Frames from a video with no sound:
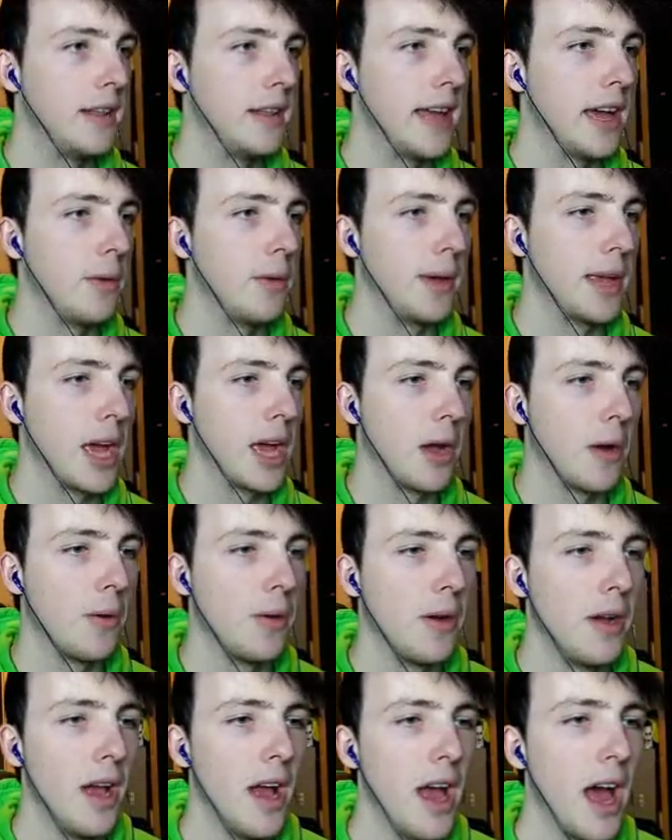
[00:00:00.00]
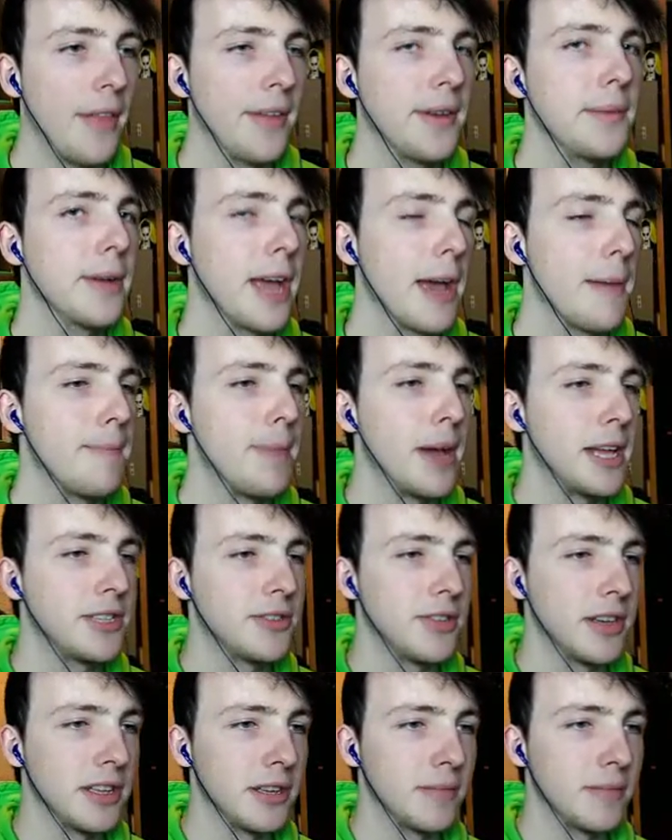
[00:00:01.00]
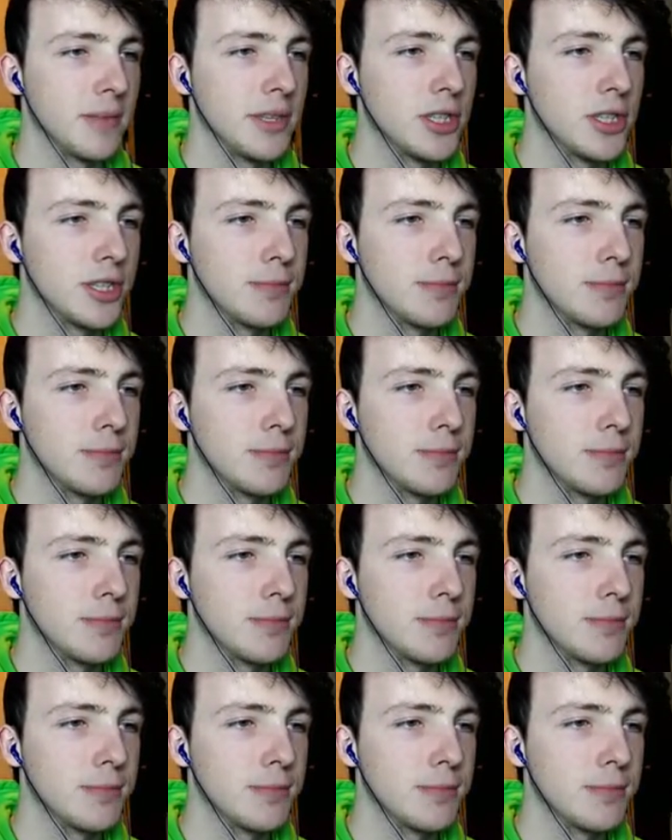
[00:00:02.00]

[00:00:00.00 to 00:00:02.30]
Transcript: There we go. I think I'm getting better at them.